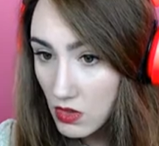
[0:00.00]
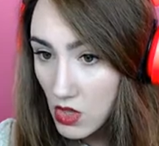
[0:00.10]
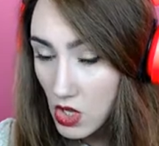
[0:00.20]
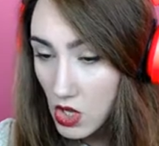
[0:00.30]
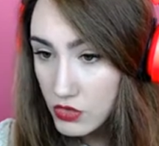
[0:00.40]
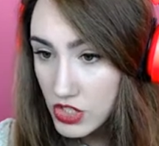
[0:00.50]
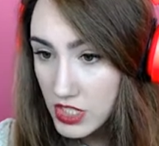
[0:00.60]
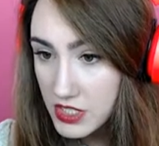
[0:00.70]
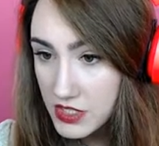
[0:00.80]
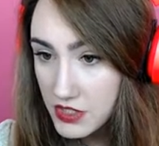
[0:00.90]
Oh shit, it's
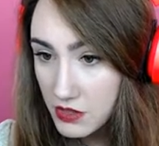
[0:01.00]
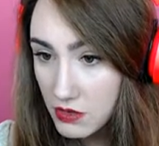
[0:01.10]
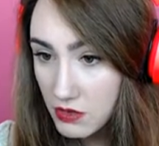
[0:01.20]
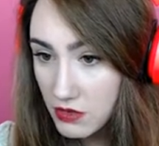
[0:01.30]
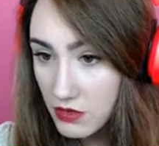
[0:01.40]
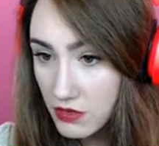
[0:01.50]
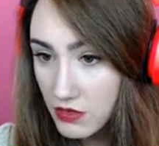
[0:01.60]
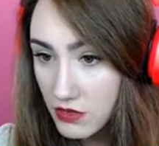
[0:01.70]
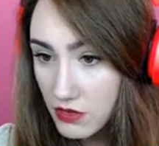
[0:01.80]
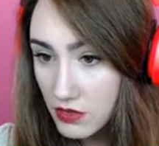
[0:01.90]
the dude.
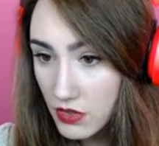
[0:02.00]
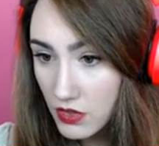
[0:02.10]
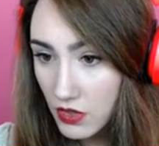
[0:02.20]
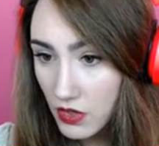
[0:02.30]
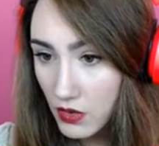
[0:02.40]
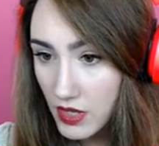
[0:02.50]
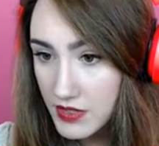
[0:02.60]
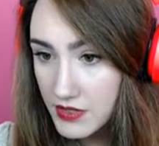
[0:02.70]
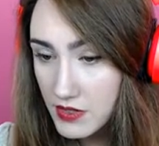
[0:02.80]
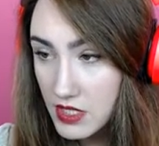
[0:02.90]
Okay,
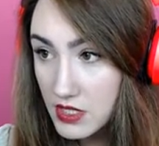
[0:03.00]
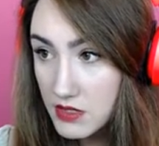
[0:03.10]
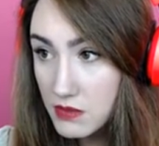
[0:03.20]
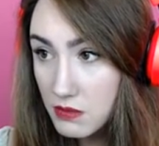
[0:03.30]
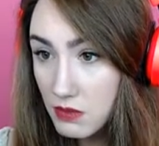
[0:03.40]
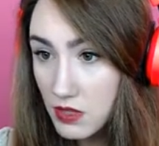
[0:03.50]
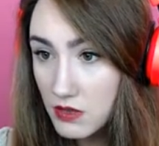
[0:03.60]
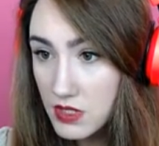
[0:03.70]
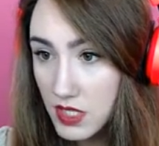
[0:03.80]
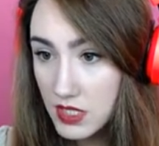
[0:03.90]
so this road
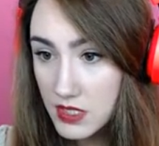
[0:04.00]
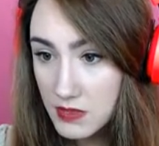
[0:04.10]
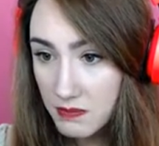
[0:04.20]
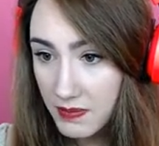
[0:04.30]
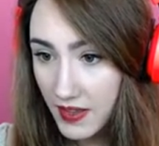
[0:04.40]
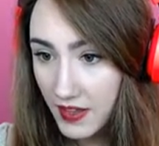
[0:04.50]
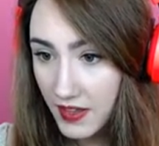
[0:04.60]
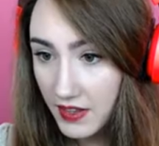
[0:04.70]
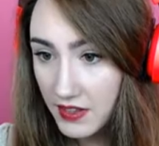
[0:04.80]
takes us back.